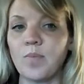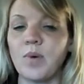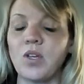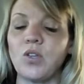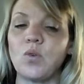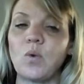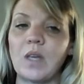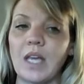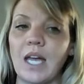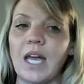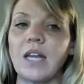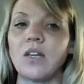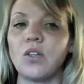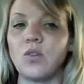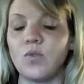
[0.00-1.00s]
but you
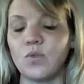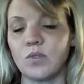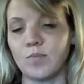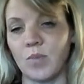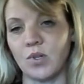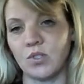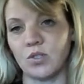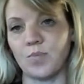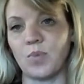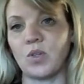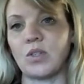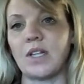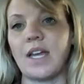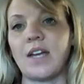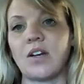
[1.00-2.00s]
can use
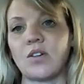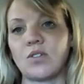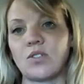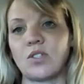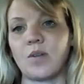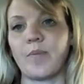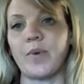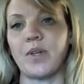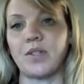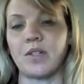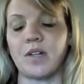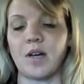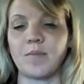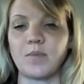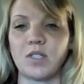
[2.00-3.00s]
multiple layers to build
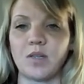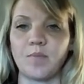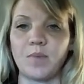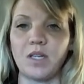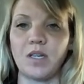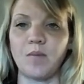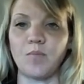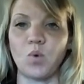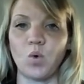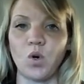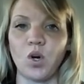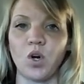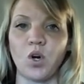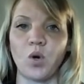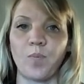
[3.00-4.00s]
it up to be
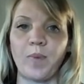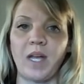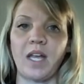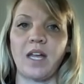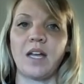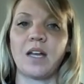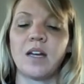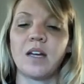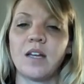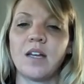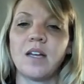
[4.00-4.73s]
more opaque.